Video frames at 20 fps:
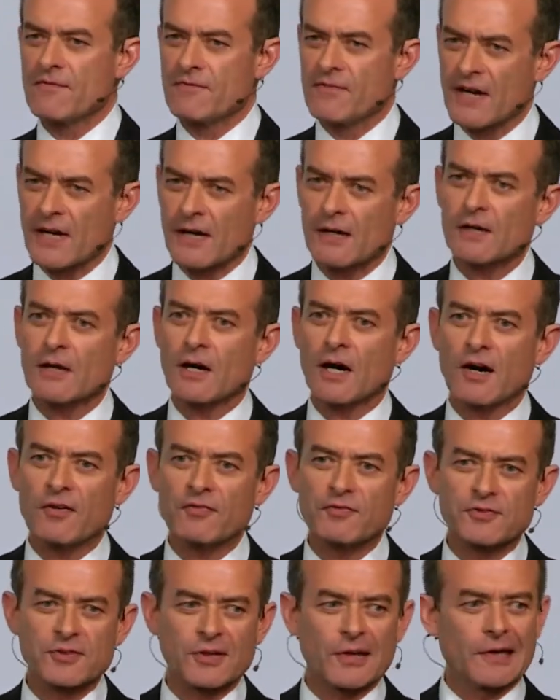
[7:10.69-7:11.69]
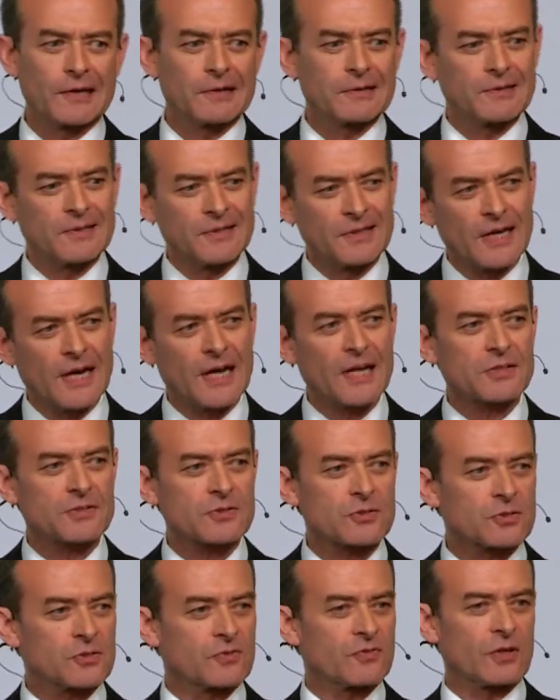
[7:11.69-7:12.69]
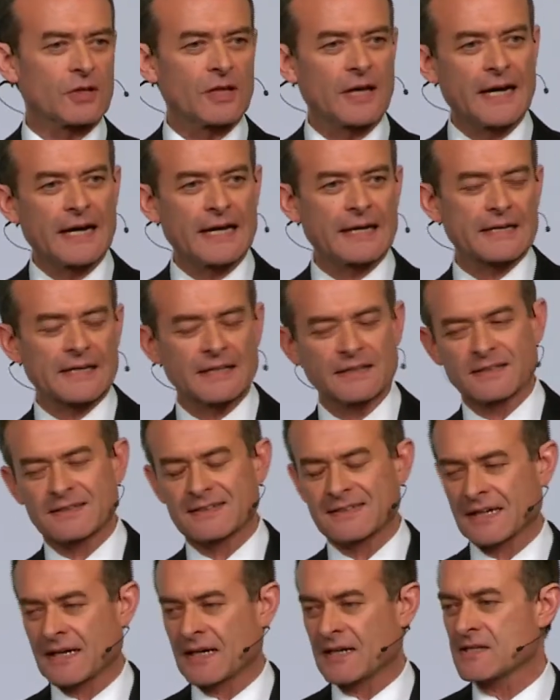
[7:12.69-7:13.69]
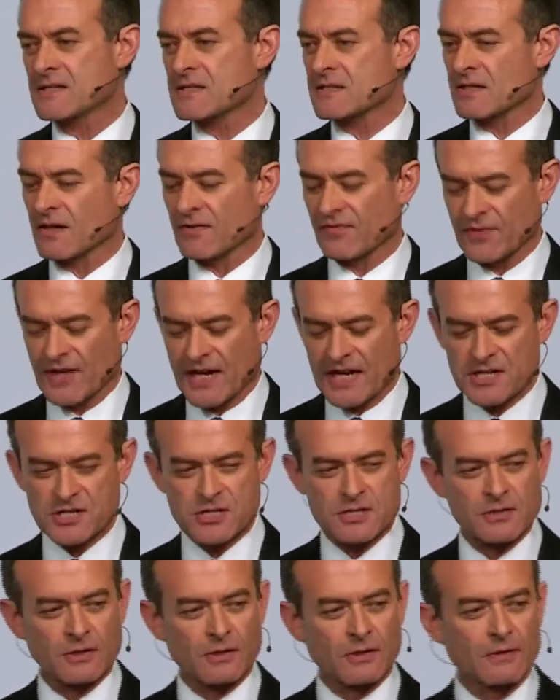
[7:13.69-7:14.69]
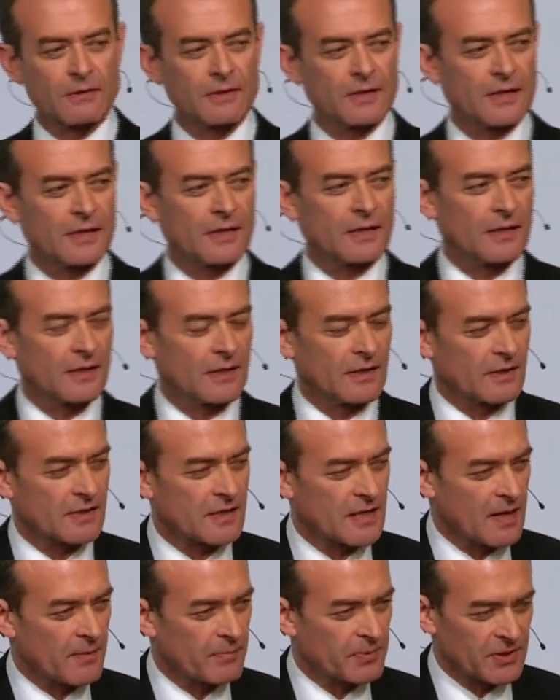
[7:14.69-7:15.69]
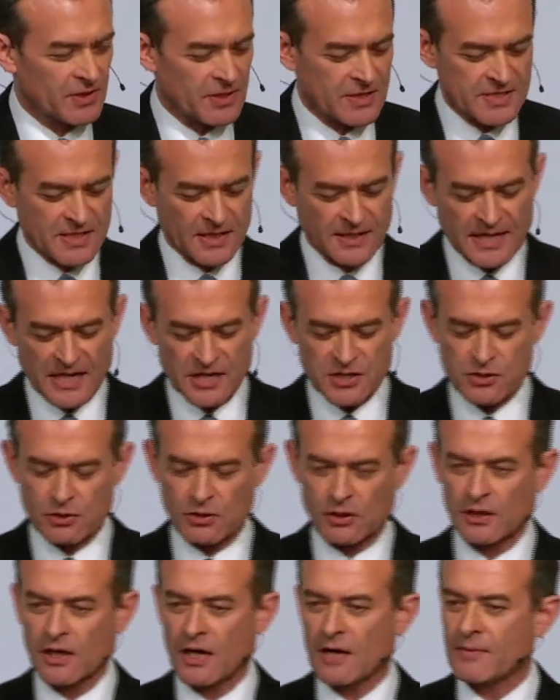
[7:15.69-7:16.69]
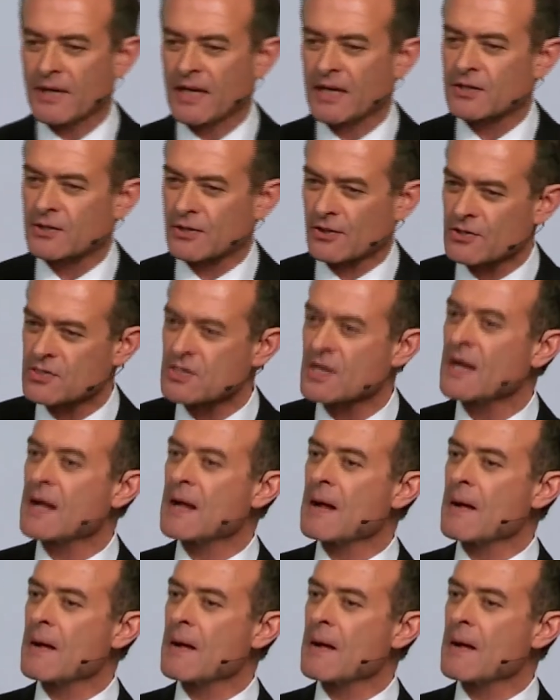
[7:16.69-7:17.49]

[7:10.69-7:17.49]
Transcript: very often not to the like and the taste of national companies and national lawmakers,